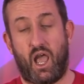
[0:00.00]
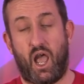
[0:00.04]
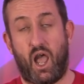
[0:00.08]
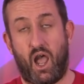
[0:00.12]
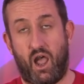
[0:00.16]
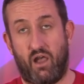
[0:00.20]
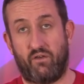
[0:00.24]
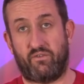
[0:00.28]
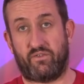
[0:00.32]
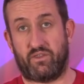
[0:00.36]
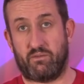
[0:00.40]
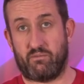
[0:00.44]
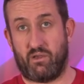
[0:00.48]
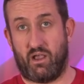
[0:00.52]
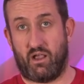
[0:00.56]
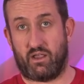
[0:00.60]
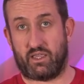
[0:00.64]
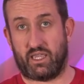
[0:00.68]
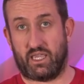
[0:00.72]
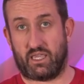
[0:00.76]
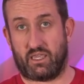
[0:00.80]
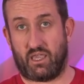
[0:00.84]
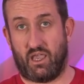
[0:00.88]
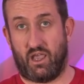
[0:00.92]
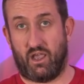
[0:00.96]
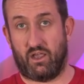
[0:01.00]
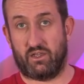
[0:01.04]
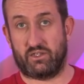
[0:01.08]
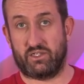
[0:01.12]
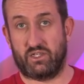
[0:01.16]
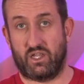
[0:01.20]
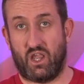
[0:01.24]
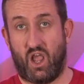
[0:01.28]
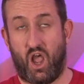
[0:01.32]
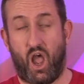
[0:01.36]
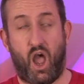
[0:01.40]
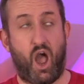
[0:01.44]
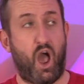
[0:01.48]
aftermarket card,
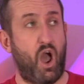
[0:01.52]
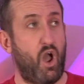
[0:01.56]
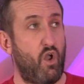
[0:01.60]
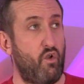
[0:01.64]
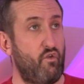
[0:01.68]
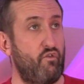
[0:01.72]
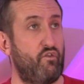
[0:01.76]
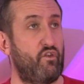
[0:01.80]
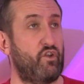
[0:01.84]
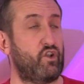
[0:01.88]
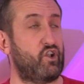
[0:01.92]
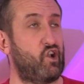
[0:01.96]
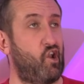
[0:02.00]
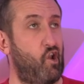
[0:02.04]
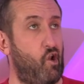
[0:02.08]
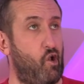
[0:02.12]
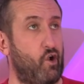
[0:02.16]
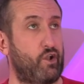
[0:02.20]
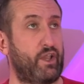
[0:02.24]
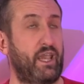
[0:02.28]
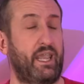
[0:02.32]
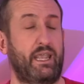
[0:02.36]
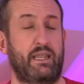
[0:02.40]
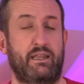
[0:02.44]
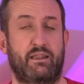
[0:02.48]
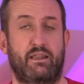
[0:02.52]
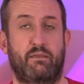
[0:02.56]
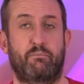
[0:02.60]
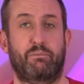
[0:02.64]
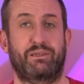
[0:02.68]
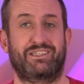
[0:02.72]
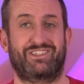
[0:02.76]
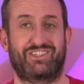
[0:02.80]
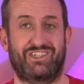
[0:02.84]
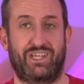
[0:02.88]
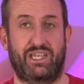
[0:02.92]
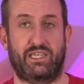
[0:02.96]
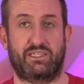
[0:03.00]
overclocking the
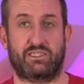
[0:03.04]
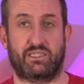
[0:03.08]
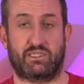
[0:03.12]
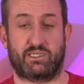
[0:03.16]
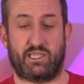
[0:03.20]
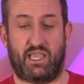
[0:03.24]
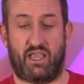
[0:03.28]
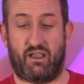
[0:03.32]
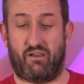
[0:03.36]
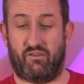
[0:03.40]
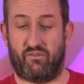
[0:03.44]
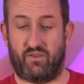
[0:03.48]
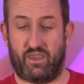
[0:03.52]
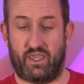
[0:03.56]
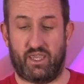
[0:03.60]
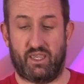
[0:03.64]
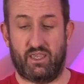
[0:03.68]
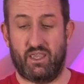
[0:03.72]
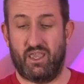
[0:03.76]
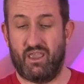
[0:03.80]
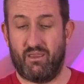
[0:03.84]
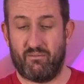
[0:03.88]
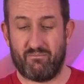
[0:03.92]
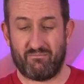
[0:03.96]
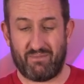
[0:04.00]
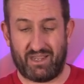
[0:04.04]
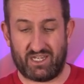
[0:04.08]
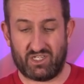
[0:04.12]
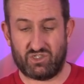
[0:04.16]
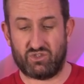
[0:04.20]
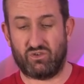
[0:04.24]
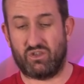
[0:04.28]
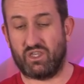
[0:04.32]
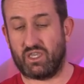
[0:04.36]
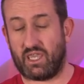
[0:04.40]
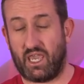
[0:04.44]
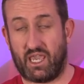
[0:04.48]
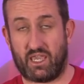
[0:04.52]
bejesus out of it. Make
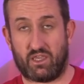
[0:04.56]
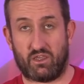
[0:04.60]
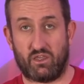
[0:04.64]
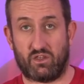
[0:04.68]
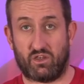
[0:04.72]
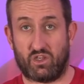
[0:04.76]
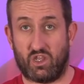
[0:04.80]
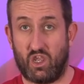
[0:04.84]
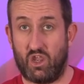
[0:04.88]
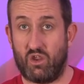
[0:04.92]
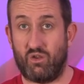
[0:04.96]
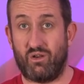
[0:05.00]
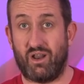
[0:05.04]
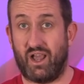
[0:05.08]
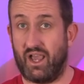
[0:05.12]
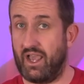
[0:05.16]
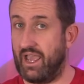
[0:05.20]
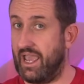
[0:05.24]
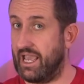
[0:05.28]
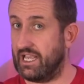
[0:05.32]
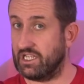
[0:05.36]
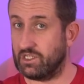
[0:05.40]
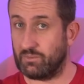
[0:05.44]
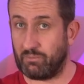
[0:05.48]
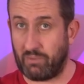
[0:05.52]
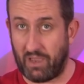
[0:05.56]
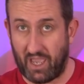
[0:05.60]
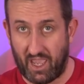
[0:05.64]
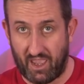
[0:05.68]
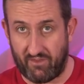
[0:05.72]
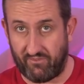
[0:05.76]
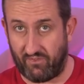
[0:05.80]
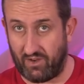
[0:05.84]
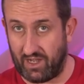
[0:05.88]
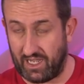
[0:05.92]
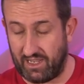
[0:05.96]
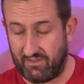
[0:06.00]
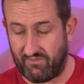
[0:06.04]
sure you get a good cooler. It's
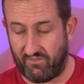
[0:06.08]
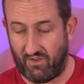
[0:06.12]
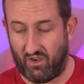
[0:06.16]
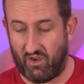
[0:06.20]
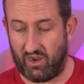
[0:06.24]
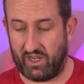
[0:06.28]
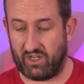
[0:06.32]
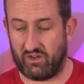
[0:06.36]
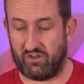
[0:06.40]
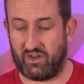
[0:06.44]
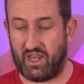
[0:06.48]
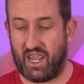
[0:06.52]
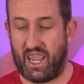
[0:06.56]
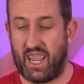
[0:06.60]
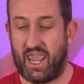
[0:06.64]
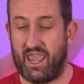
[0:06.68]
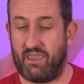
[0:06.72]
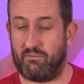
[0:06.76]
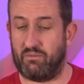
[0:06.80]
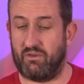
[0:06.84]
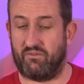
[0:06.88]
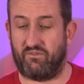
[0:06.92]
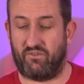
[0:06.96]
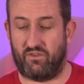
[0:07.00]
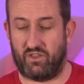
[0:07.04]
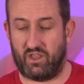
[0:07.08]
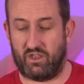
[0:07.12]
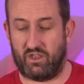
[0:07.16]
perfectly fine on air, but for